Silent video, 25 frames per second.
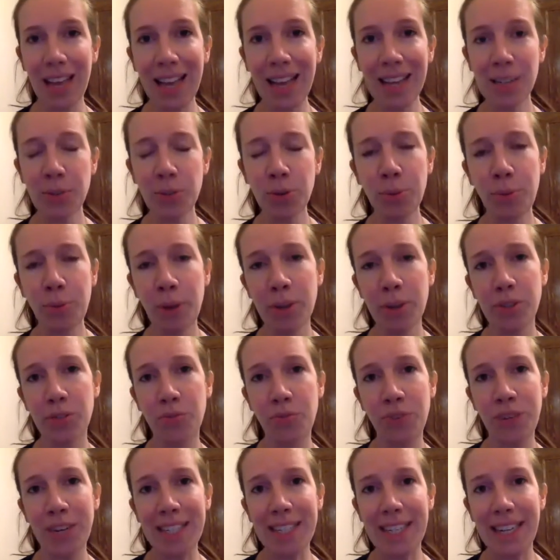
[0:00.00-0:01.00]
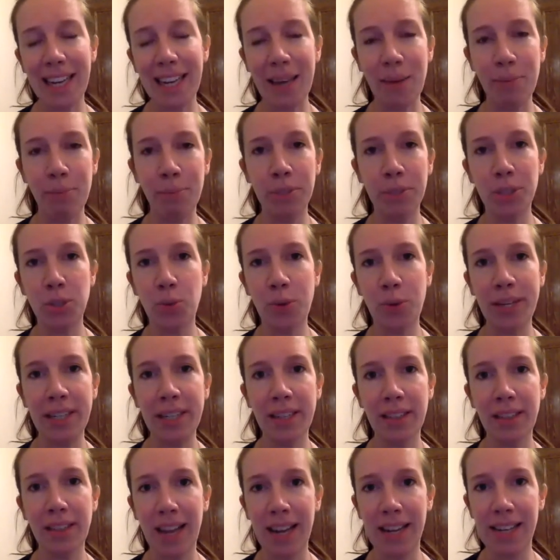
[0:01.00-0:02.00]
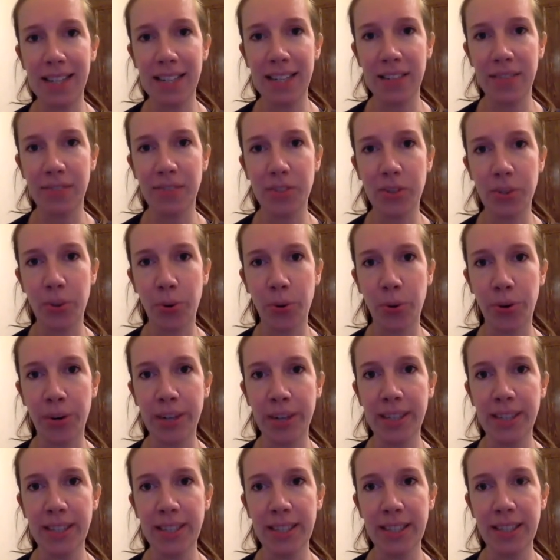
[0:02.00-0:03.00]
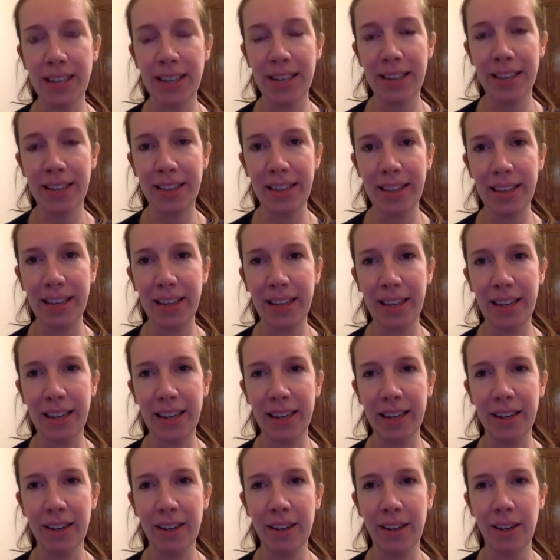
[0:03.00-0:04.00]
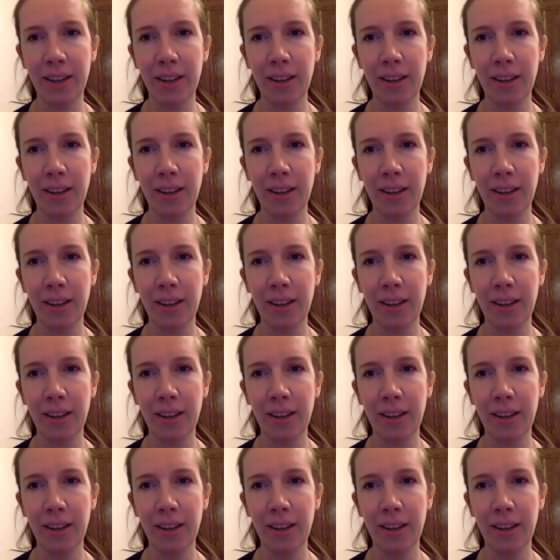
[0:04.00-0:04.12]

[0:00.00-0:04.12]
and almost reading in between the lines of stories and thinking,